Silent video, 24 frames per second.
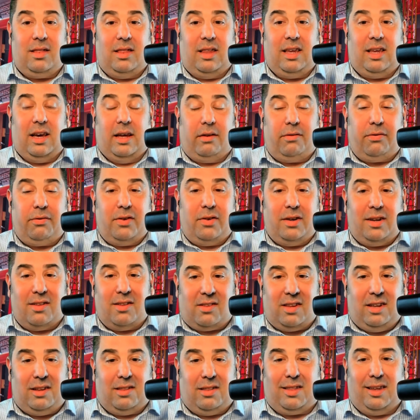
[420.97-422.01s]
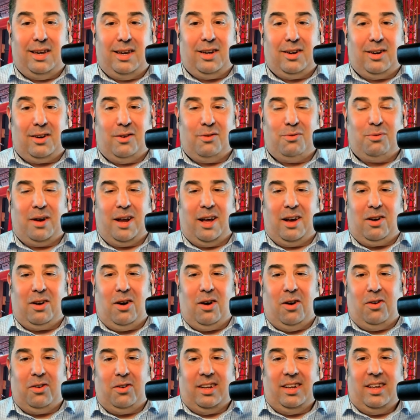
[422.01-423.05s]
the infinite seat theater is what I
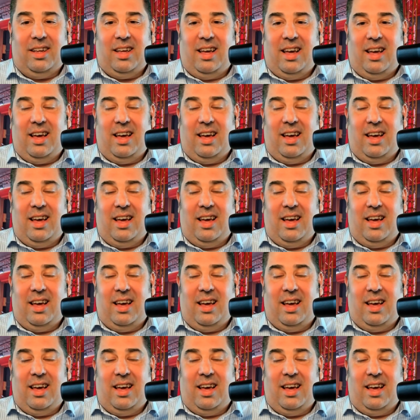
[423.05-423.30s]
called it.